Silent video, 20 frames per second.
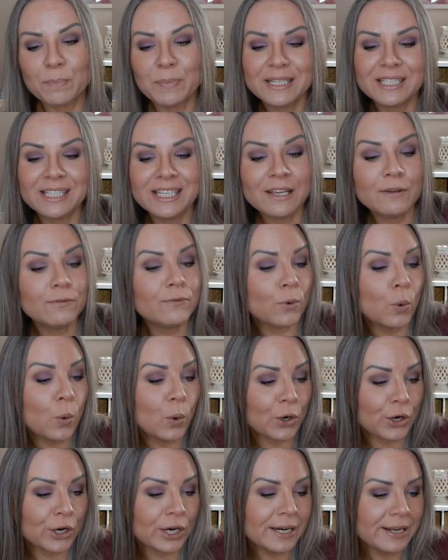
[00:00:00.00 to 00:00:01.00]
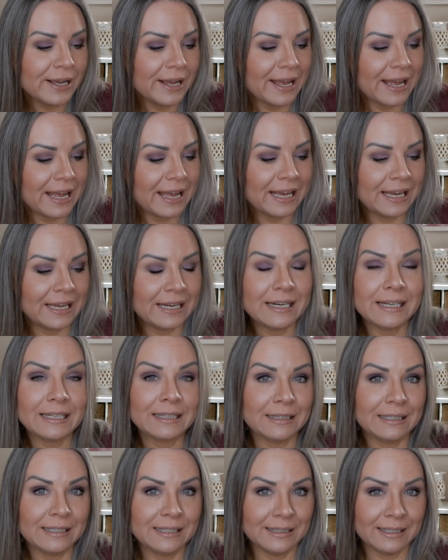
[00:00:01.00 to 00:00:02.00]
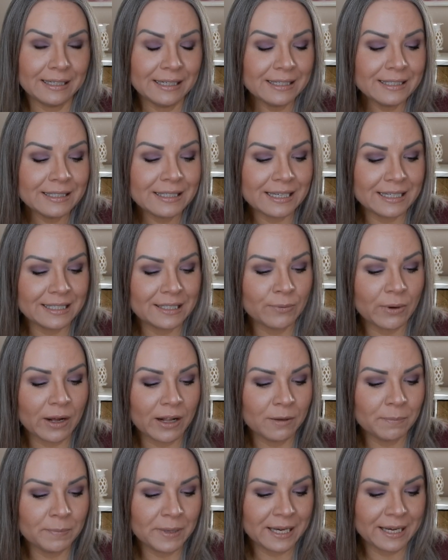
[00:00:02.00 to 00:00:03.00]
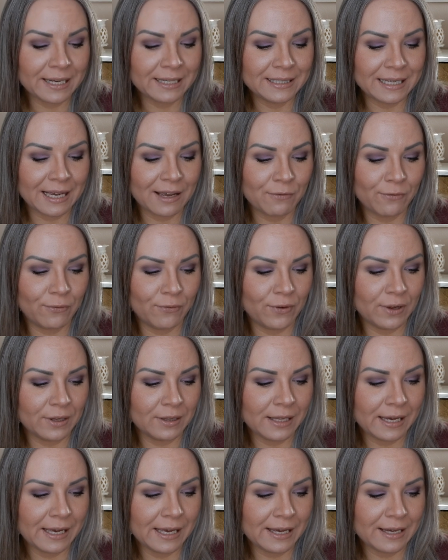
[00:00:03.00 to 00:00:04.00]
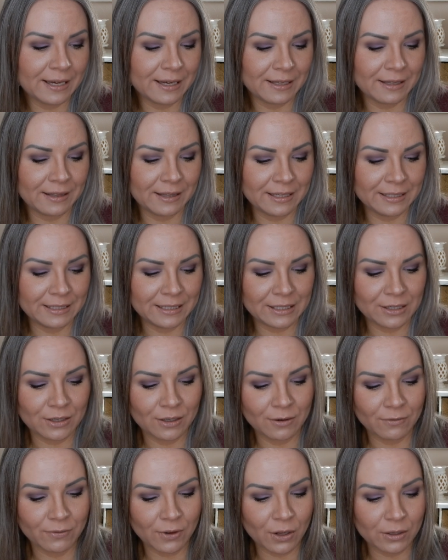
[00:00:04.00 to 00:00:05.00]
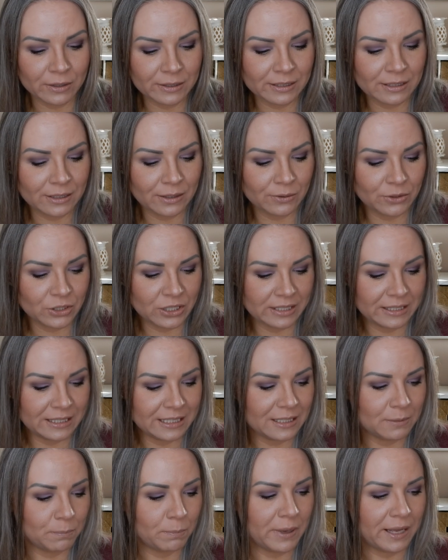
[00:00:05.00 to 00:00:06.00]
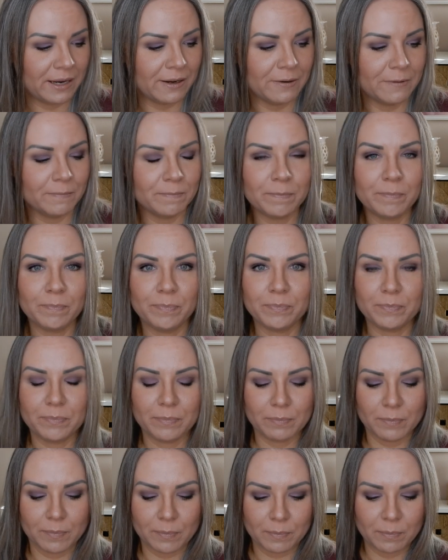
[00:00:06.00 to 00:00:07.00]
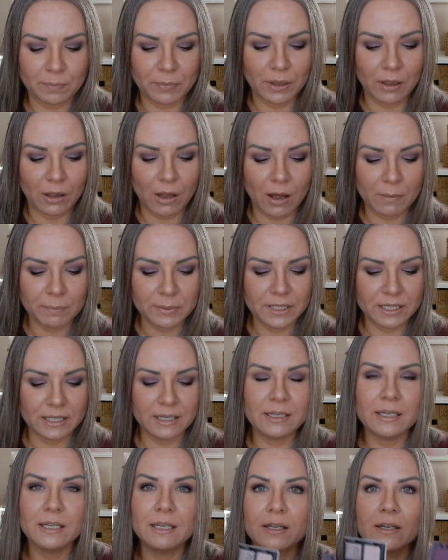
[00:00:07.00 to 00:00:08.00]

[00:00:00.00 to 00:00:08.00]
the Petit Four in lilas as well because I feel like this could have also just been plopped in